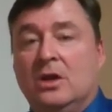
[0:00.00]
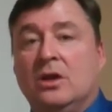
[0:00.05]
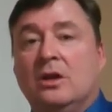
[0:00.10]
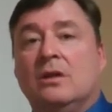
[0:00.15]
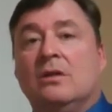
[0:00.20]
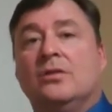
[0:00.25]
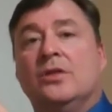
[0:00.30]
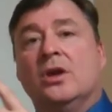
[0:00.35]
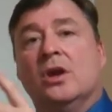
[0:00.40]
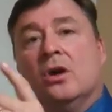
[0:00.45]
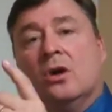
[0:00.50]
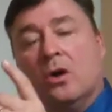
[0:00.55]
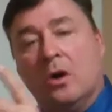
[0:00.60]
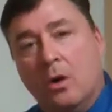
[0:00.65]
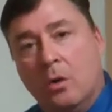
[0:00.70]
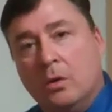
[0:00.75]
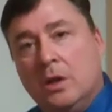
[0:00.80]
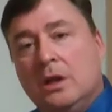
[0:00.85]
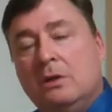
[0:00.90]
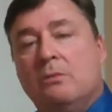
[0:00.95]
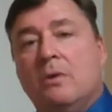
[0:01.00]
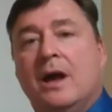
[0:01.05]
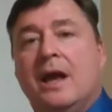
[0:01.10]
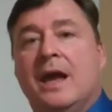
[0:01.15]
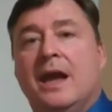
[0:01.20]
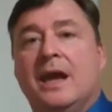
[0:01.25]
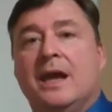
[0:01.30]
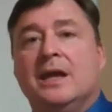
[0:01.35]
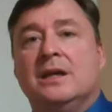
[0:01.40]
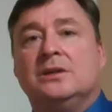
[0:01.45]
The only
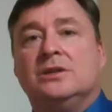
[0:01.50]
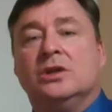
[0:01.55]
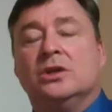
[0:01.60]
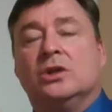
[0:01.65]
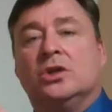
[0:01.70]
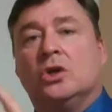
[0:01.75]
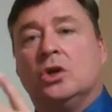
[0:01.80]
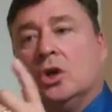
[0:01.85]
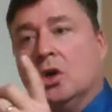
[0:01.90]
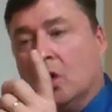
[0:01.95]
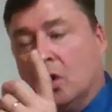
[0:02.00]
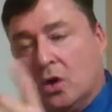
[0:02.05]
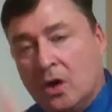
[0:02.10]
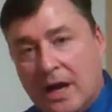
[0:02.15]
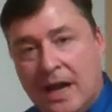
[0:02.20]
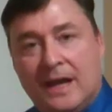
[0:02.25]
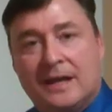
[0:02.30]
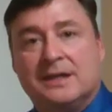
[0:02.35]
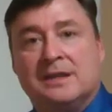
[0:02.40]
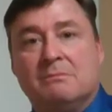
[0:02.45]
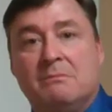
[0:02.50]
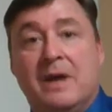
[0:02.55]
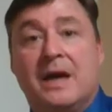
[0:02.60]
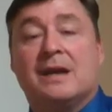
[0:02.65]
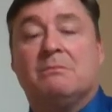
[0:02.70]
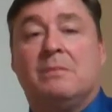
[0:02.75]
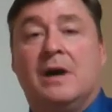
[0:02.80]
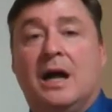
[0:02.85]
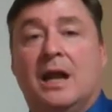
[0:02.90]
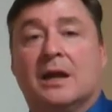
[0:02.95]
way to correct a
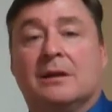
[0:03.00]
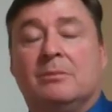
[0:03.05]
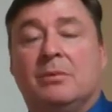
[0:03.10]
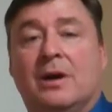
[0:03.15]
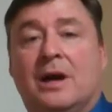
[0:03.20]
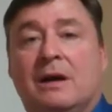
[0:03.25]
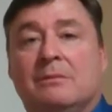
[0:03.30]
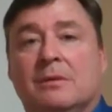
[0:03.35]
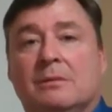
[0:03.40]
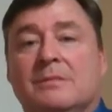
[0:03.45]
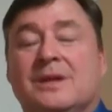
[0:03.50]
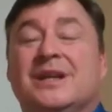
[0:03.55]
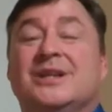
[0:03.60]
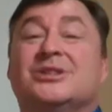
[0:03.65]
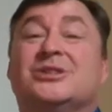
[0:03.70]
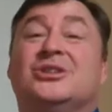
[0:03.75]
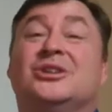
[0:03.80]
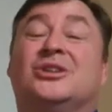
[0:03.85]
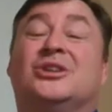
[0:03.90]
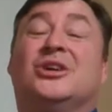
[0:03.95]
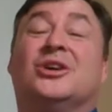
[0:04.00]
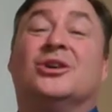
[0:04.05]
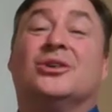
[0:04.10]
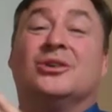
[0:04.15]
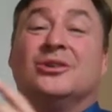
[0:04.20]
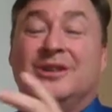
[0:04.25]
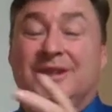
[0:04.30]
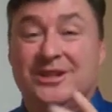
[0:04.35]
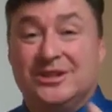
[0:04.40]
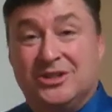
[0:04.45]
metabolic problem is to
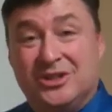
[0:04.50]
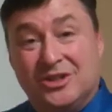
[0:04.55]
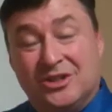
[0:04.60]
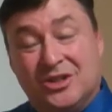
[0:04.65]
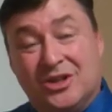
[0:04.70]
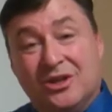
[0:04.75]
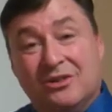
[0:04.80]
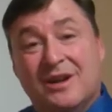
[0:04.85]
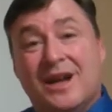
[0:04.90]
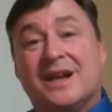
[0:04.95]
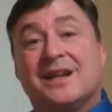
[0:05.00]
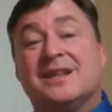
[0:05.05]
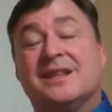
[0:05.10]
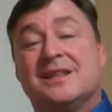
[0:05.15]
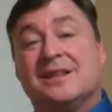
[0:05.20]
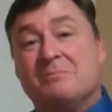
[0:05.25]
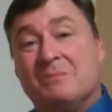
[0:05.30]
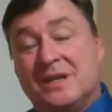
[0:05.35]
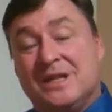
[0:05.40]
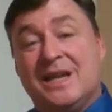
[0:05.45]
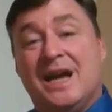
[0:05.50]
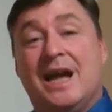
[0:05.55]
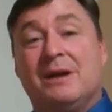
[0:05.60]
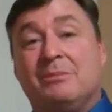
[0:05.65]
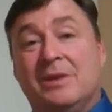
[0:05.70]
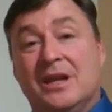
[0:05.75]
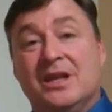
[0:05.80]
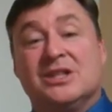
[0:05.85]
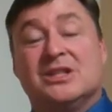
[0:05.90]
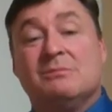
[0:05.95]
correct the
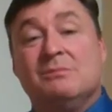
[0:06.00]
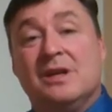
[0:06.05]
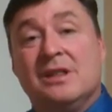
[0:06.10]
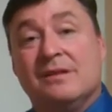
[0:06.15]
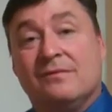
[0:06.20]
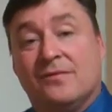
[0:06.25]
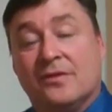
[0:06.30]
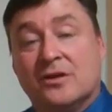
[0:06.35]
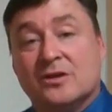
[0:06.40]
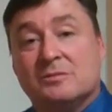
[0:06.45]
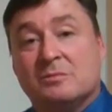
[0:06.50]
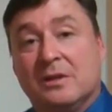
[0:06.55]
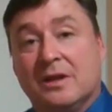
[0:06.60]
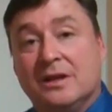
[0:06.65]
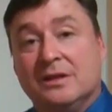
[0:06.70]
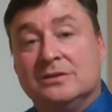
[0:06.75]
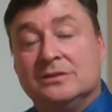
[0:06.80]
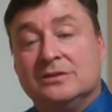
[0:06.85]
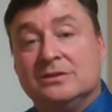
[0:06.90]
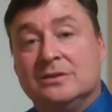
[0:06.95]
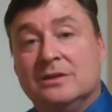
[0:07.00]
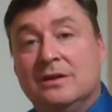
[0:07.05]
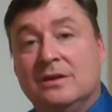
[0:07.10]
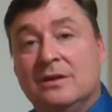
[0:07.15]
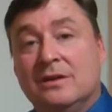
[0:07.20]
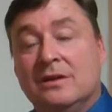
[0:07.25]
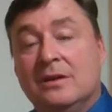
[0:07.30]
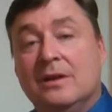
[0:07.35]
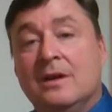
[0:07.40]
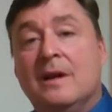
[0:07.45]
metabolism in the first place.
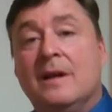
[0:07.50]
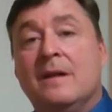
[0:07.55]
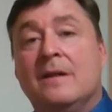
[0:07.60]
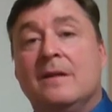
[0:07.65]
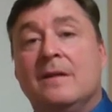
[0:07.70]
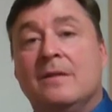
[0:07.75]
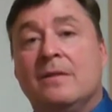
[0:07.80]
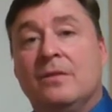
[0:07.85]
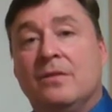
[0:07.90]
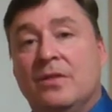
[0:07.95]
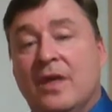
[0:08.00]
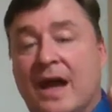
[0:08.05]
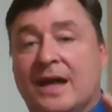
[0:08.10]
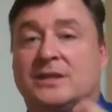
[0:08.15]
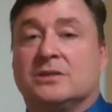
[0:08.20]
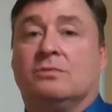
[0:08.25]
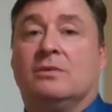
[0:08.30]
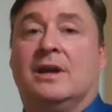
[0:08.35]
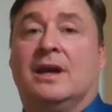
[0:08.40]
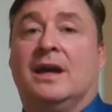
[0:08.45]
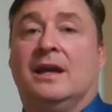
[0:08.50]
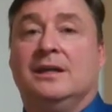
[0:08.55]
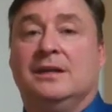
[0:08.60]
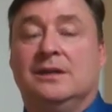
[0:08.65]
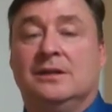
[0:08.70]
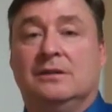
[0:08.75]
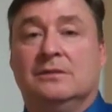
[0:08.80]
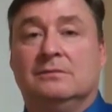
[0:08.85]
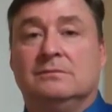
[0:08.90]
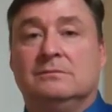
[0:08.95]
That's what I
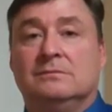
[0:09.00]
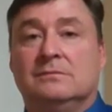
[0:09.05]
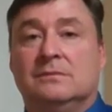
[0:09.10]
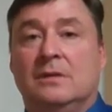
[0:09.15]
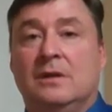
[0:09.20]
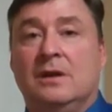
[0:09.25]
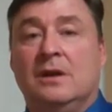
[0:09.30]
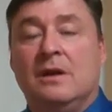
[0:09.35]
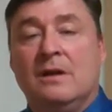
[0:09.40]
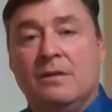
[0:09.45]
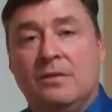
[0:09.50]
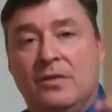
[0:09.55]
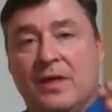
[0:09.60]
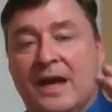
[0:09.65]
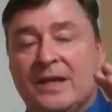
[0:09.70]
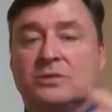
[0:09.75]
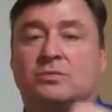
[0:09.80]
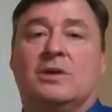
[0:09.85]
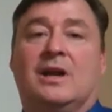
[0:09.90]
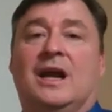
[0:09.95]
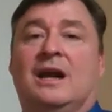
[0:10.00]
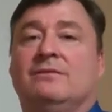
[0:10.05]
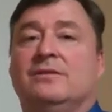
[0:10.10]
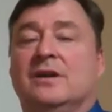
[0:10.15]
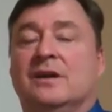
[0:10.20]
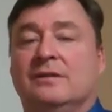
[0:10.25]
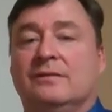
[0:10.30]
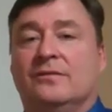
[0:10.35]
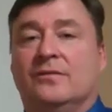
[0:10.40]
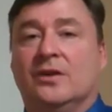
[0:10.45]
do. That's what I've
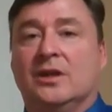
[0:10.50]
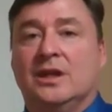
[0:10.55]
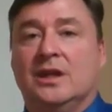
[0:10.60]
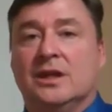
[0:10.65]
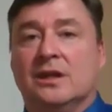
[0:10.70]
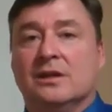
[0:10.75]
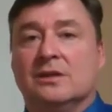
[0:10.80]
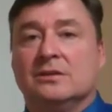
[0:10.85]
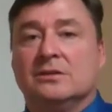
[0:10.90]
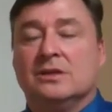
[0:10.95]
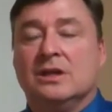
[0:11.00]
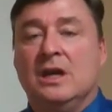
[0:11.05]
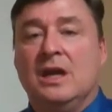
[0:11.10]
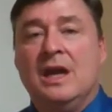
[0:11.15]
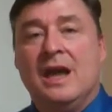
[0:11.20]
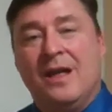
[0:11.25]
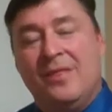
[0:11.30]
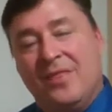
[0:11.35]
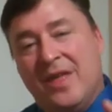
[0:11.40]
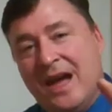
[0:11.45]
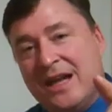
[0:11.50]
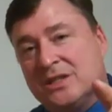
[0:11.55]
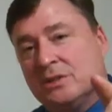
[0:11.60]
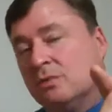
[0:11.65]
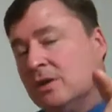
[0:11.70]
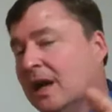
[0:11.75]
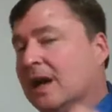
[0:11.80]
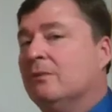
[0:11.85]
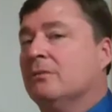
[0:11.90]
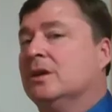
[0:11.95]
done for years. And that's what
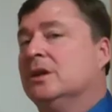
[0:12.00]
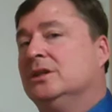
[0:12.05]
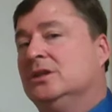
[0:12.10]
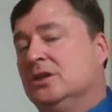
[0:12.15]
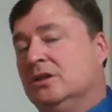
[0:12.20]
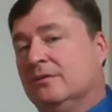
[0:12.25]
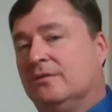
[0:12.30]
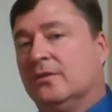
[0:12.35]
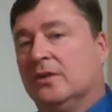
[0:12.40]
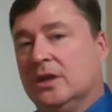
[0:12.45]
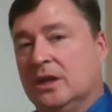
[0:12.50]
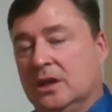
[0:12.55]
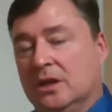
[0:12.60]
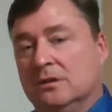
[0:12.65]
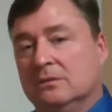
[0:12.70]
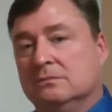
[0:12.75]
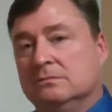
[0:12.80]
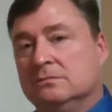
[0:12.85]
I want to do for you.